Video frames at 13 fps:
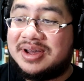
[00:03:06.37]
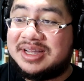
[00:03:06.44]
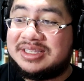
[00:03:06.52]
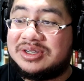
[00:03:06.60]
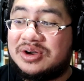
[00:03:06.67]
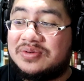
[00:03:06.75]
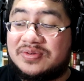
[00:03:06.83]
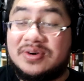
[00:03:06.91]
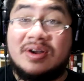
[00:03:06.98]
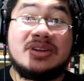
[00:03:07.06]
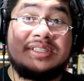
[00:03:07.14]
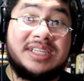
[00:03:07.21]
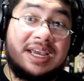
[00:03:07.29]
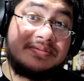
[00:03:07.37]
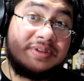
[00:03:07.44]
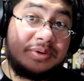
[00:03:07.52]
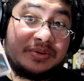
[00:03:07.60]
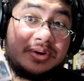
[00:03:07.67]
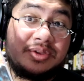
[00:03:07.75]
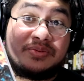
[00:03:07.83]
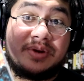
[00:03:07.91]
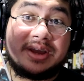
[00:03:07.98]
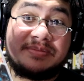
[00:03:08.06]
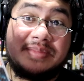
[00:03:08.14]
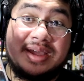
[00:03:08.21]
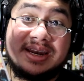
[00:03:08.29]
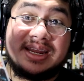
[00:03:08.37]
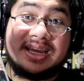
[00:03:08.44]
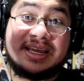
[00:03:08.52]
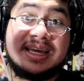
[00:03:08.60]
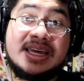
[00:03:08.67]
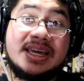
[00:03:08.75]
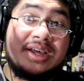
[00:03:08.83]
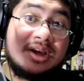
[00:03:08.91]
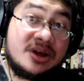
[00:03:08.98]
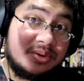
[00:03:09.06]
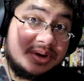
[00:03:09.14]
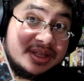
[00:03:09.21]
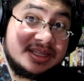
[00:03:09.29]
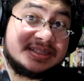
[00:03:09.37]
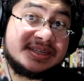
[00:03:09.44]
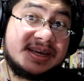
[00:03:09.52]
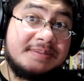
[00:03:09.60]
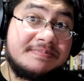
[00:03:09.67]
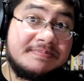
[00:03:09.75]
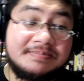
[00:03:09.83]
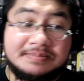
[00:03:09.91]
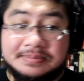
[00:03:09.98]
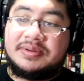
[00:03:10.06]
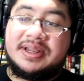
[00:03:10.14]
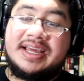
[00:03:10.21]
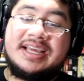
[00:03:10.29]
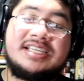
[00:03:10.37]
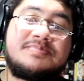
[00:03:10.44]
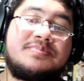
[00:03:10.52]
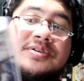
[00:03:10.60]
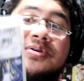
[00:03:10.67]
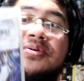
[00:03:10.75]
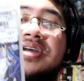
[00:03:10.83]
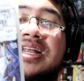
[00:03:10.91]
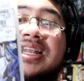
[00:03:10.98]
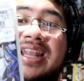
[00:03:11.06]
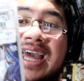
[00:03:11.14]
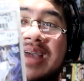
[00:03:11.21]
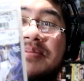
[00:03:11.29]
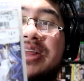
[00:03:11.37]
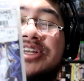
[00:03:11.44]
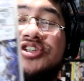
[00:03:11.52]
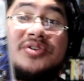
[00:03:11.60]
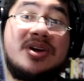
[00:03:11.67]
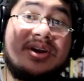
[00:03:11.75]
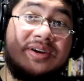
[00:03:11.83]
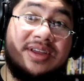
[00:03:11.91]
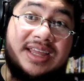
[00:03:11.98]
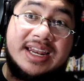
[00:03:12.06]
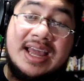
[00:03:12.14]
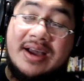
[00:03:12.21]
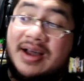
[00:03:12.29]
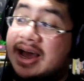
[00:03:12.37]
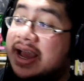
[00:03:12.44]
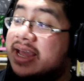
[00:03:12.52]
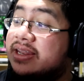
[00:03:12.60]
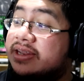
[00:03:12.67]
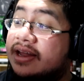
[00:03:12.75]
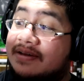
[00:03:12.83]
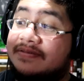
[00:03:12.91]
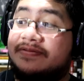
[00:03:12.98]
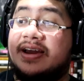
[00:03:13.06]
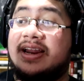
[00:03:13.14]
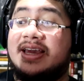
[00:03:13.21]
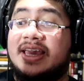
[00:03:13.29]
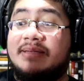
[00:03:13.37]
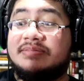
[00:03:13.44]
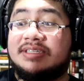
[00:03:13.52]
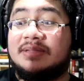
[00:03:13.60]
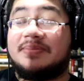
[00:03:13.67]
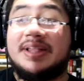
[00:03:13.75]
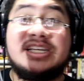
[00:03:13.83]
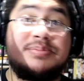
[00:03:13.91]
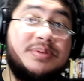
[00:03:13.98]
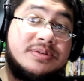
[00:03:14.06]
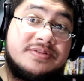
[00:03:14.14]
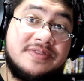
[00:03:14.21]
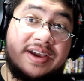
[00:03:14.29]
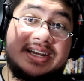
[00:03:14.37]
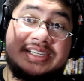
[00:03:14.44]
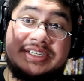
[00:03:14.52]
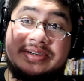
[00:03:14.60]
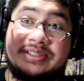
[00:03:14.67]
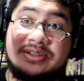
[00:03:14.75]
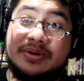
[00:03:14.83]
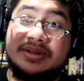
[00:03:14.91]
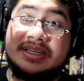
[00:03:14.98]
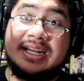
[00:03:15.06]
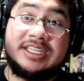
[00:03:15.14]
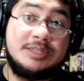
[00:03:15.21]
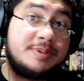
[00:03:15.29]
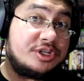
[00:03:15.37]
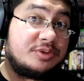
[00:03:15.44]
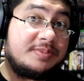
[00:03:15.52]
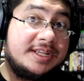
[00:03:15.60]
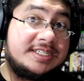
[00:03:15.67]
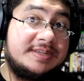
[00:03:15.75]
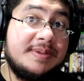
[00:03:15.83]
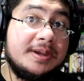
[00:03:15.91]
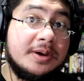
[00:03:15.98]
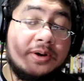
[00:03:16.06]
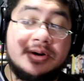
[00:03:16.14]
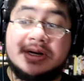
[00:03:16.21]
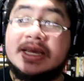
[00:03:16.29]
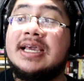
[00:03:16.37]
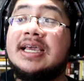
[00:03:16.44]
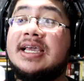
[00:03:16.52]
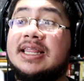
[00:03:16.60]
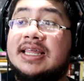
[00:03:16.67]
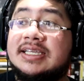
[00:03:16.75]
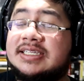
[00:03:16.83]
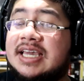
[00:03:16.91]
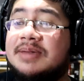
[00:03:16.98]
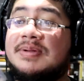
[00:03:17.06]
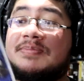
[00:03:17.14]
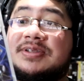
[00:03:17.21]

but overall, definitely worth recommending owning this game. BlazBlue Calamity Trigger. Now, I love fighting games, and the BlazBlue fighting series has always had a special place in my heart. This game in